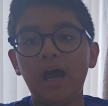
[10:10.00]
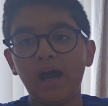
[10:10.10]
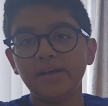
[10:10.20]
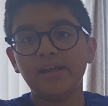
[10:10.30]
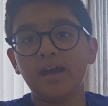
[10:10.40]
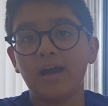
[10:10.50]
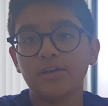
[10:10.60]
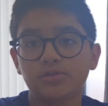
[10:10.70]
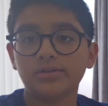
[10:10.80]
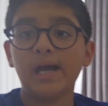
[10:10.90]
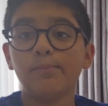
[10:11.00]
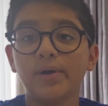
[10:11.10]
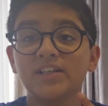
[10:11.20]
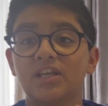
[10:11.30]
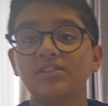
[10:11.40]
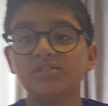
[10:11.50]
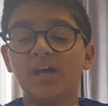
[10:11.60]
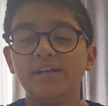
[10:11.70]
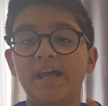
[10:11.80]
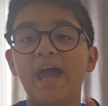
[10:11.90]
And yeah, guys, so that brings us
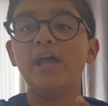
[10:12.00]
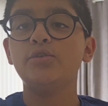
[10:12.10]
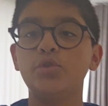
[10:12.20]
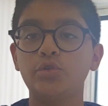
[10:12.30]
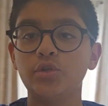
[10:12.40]
an end to